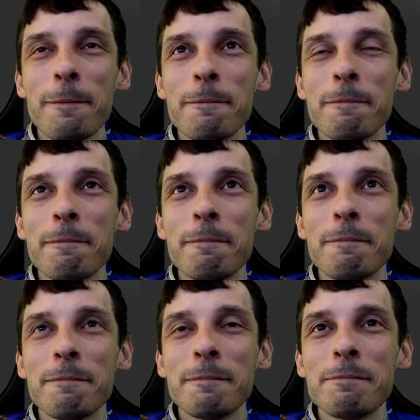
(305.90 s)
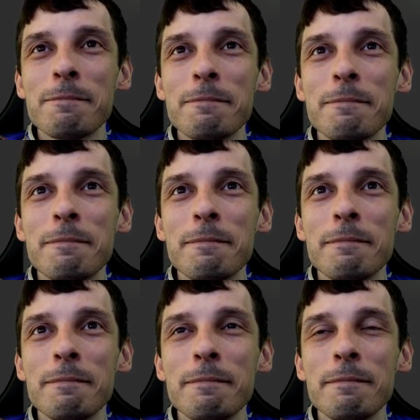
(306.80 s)

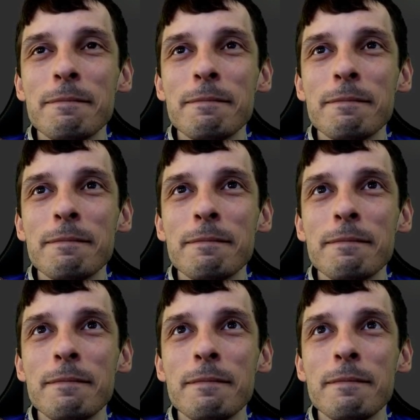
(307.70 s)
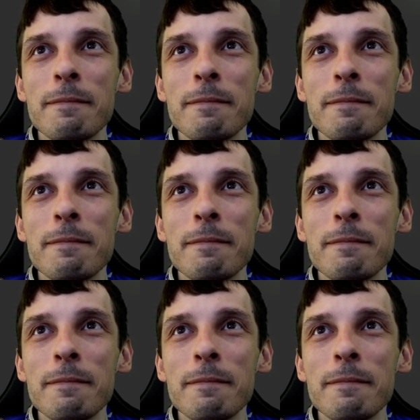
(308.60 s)
[no speech]